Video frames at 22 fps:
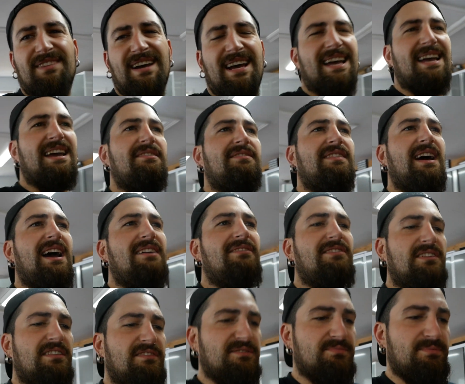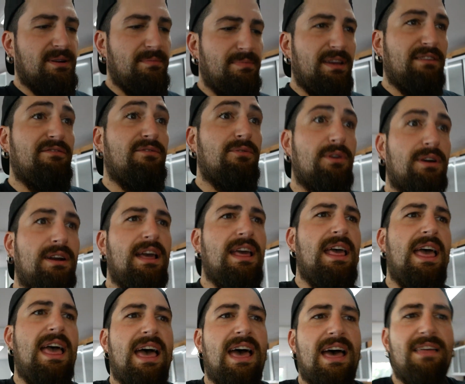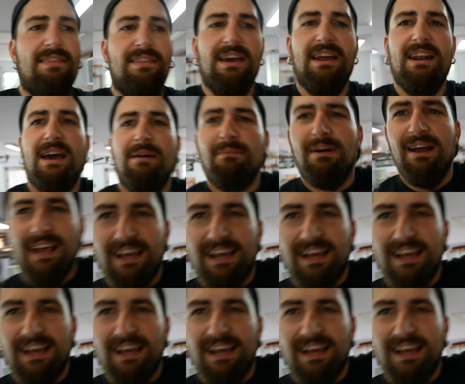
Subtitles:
I have enough spray paint for it, and then I might